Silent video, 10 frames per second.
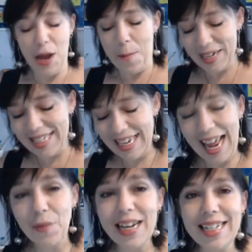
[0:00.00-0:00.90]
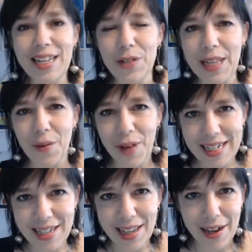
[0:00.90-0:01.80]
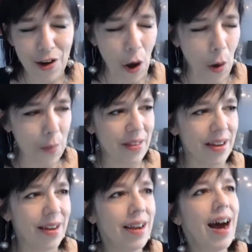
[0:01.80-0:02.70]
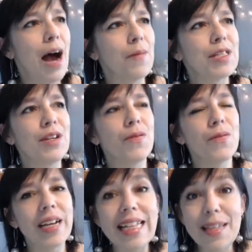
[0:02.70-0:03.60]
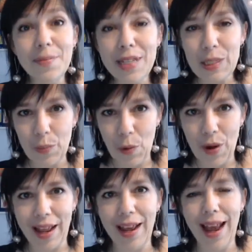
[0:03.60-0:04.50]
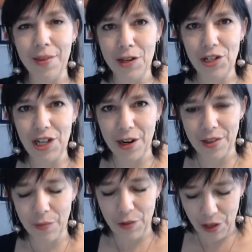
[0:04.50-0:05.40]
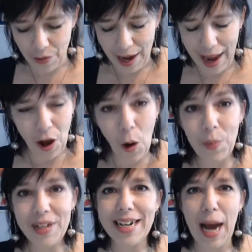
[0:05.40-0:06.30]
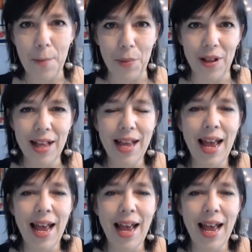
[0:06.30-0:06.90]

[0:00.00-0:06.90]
But today, what I did was I waited till I got home and then I was going to read them this morning and then share them with you. And I opened a couple.